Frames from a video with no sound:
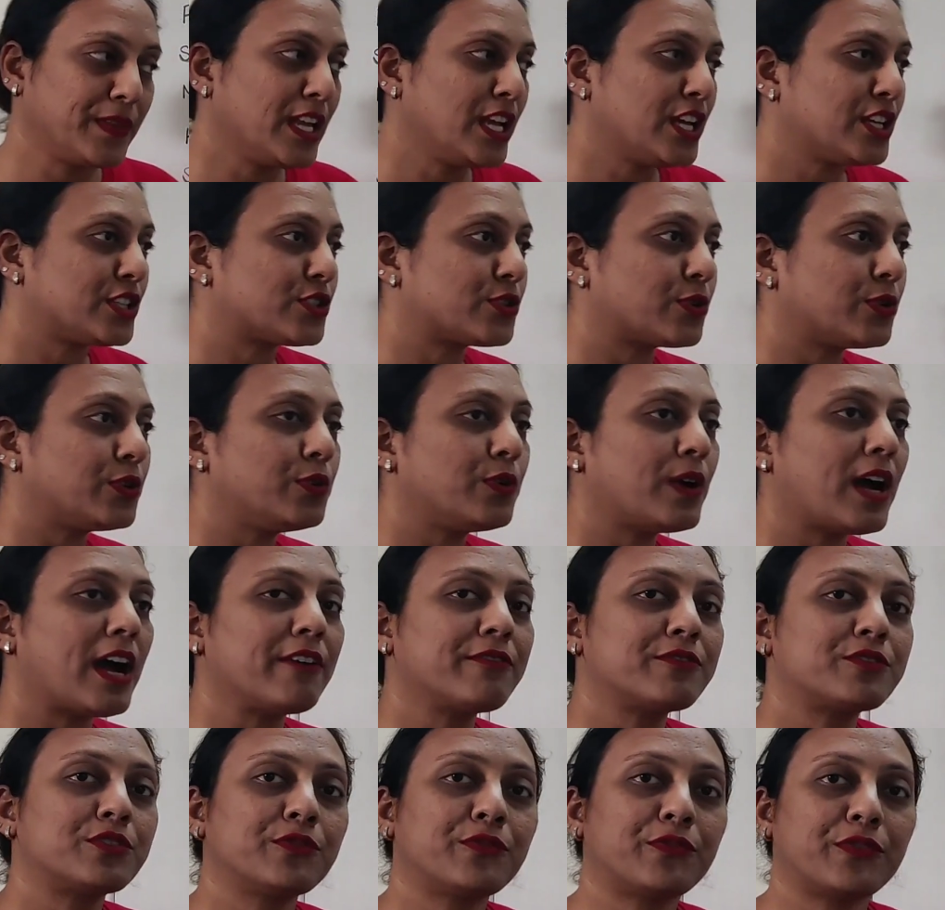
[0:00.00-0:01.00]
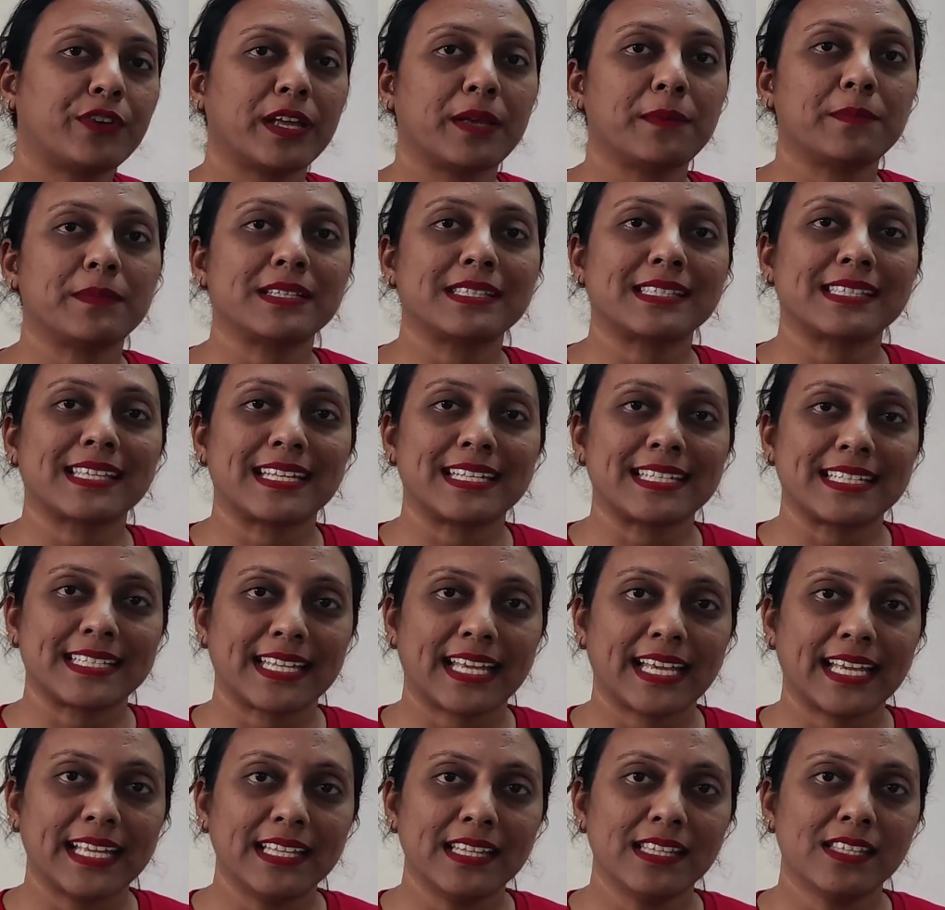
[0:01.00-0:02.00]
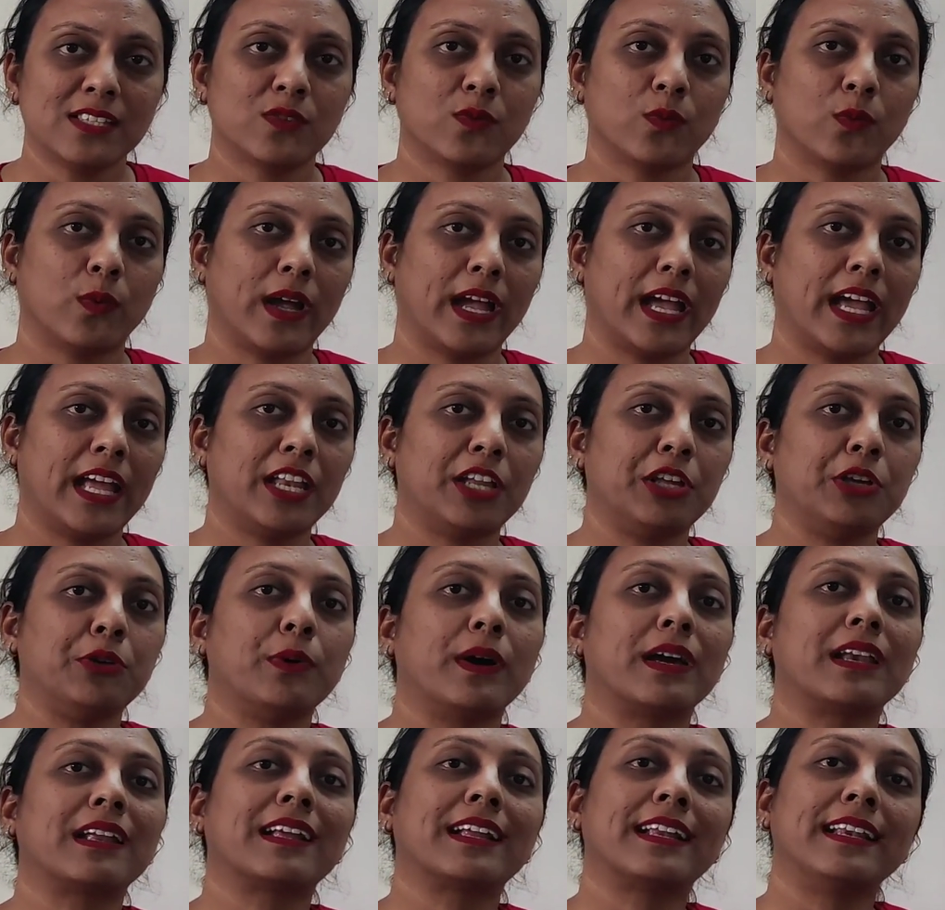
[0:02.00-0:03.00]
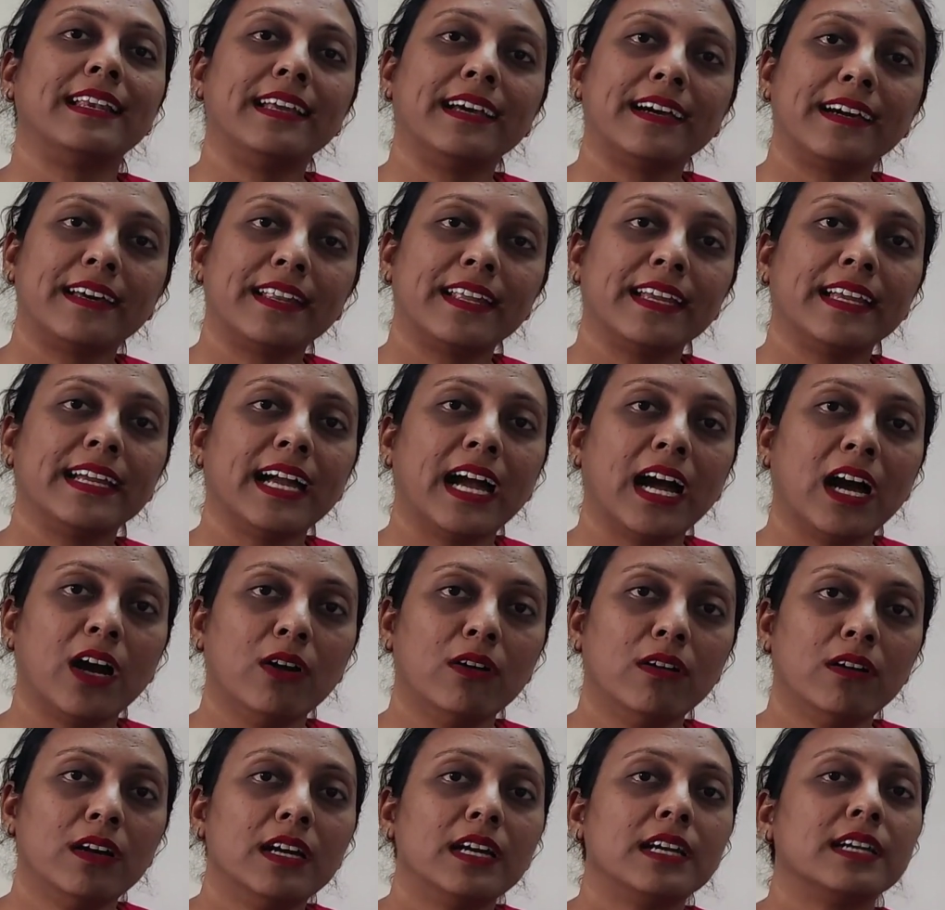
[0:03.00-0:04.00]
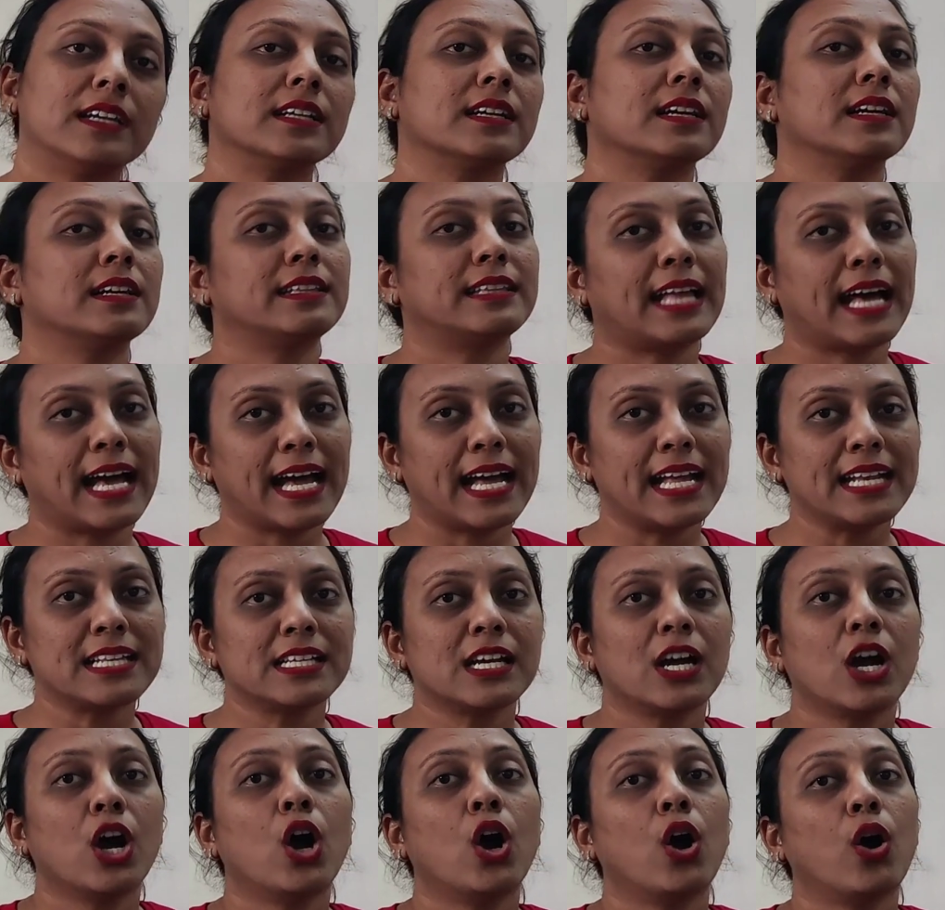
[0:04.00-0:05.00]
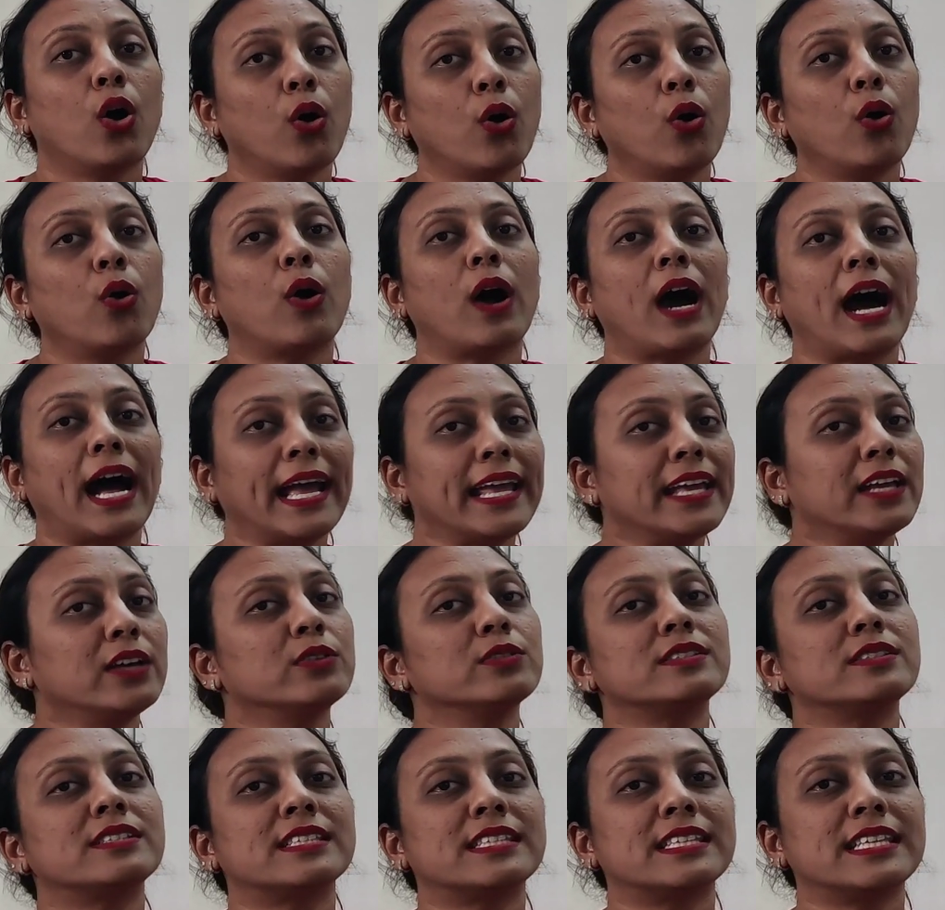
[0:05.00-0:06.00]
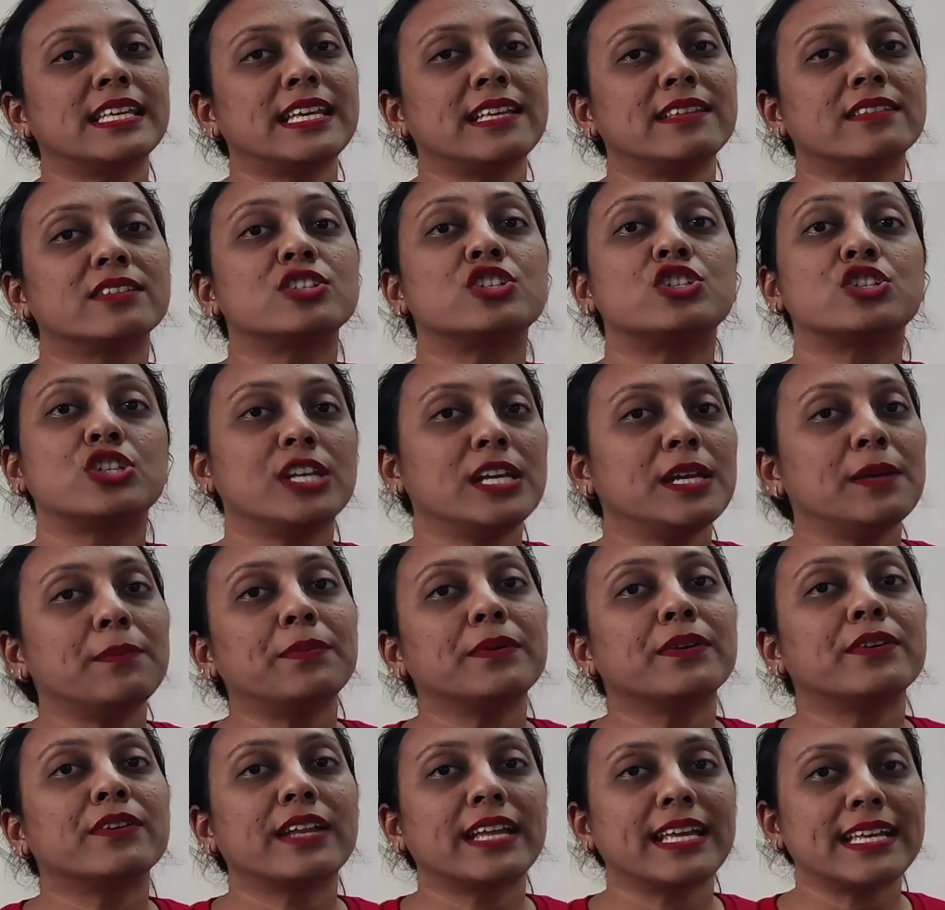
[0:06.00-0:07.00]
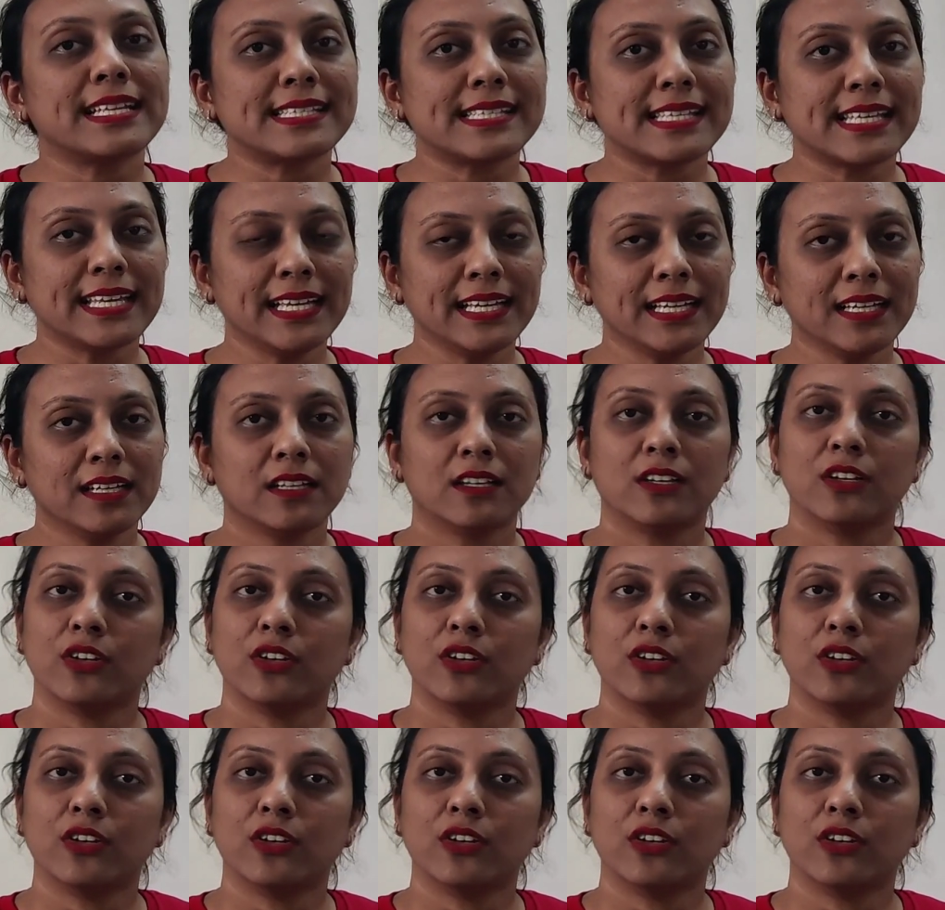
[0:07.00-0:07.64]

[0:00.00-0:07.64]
So you have to frame a sentence where you are clearing out that, oh, I could see the sheep grazing.